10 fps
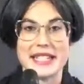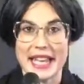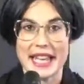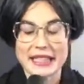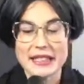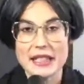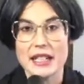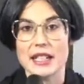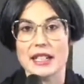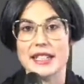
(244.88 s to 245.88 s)
said,
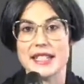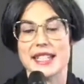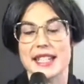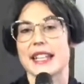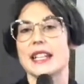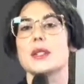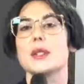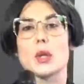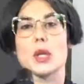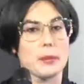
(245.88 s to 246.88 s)
this is a daily
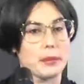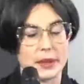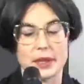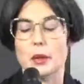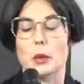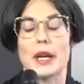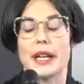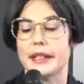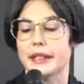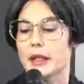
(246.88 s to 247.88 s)
strip
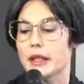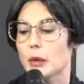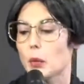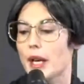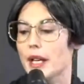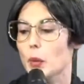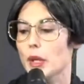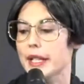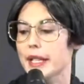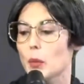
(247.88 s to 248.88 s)
where
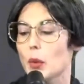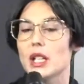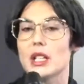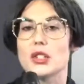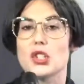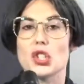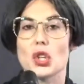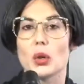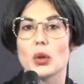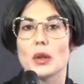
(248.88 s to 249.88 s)
we will
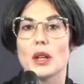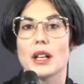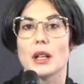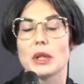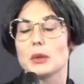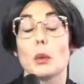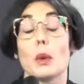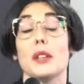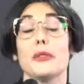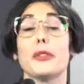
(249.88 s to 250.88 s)
show, where we
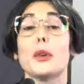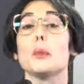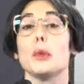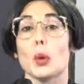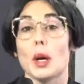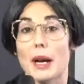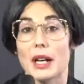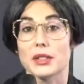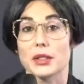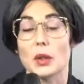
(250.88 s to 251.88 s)
will inform you
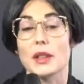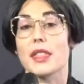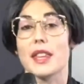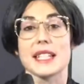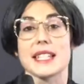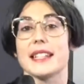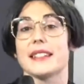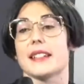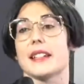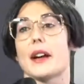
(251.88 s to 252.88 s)
about all the things
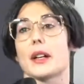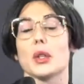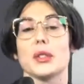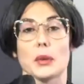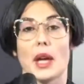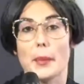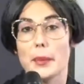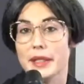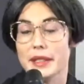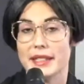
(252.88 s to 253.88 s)
that are going to
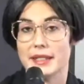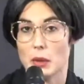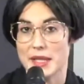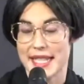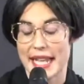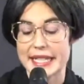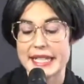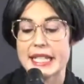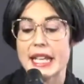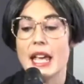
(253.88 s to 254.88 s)
happen at our
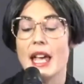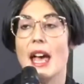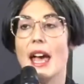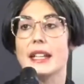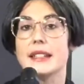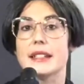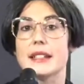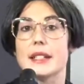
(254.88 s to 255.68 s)
stands. And